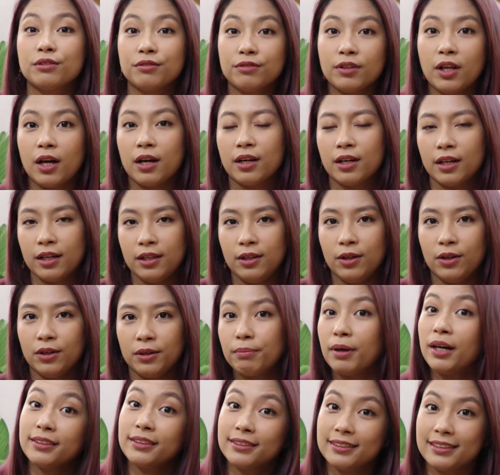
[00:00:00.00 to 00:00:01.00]
to vlog
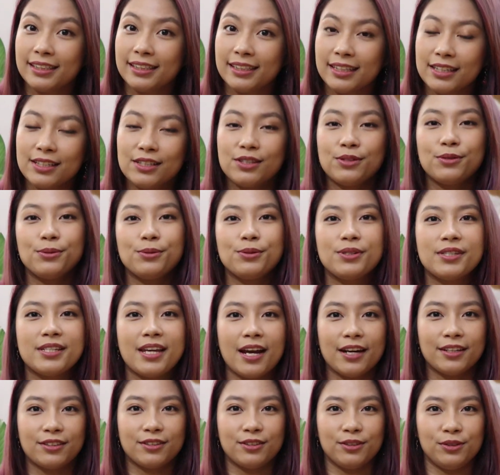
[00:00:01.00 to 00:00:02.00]
alone but too
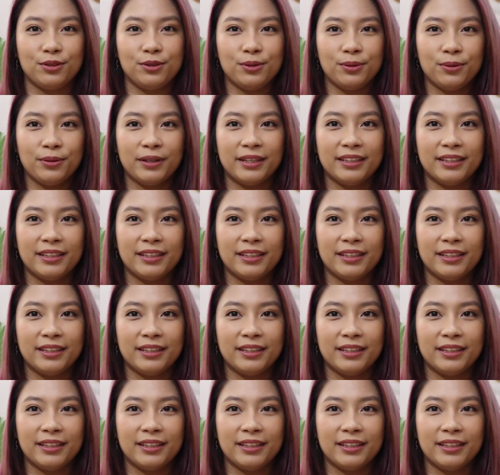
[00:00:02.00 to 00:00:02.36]
scared to do